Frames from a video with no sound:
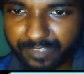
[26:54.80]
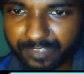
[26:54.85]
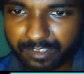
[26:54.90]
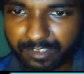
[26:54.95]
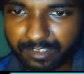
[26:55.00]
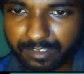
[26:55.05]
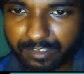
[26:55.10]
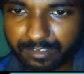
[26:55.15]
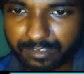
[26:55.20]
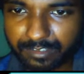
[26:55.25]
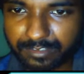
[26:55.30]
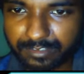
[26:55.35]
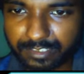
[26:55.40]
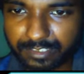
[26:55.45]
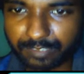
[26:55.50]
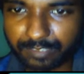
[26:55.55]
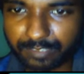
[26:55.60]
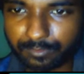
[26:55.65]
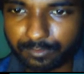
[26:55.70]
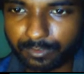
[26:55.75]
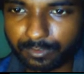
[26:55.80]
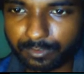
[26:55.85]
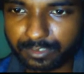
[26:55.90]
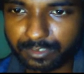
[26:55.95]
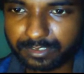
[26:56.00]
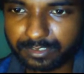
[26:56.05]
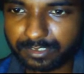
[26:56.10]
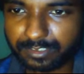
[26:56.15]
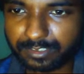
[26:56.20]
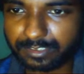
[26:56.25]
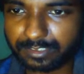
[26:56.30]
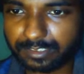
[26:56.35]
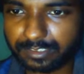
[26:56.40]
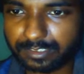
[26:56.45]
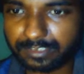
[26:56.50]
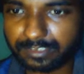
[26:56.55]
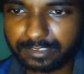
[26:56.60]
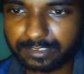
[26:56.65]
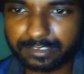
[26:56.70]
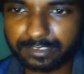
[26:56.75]
see what is
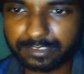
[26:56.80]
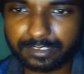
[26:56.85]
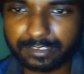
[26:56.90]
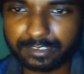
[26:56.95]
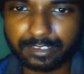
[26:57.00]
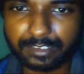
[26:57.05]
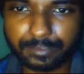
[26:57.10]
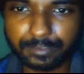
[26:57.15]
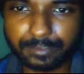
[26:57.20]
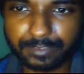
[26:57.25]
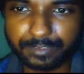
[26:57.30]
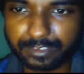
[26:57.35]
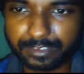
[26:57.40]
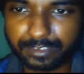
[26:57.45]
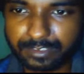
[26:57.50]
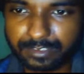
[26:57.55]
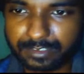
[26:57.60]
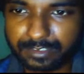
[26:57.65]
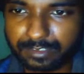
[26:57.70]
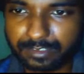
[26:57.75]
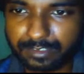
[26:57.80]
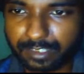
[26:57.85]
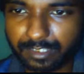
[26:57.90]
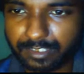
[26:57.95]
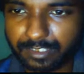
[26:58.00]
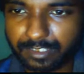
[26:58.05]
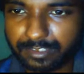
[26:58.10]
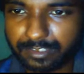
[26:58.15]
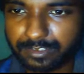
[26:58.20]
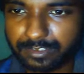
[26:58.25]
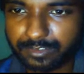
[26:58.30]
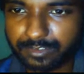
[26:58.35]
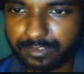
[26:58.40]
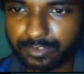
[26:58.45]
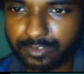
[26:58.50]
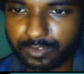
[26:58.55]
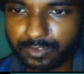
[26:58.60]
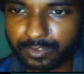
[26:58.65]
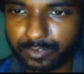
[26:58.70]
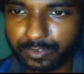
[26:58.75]
this. I just
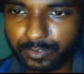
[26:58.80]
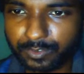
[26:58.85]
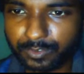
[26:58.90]
show you.